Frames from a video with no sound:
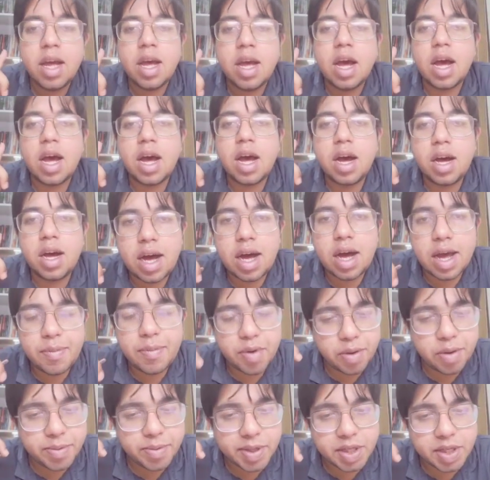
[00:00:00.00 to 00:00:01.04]
I
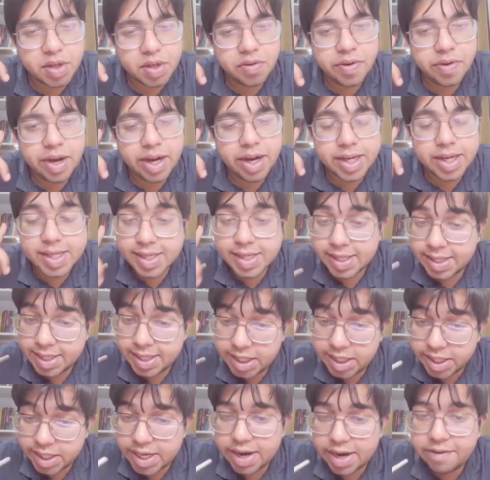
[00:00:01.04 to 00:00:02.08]
promise you, we'll discuss each
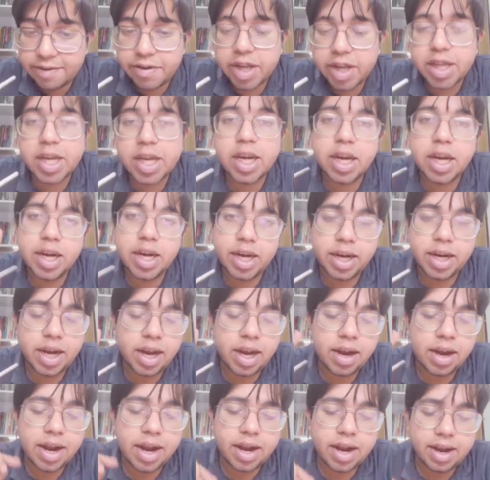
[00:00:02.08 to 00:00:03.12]
and everything in detail.
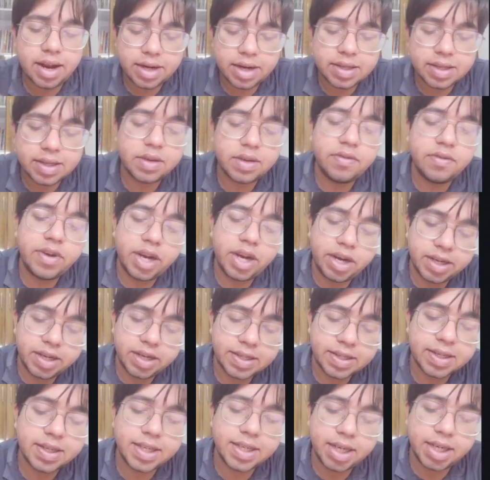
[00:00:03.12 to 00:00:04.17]
Let's say we are
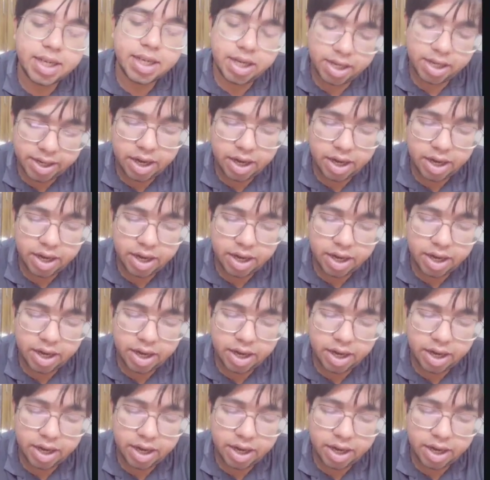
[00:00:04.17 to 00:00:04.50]
discussing in detail.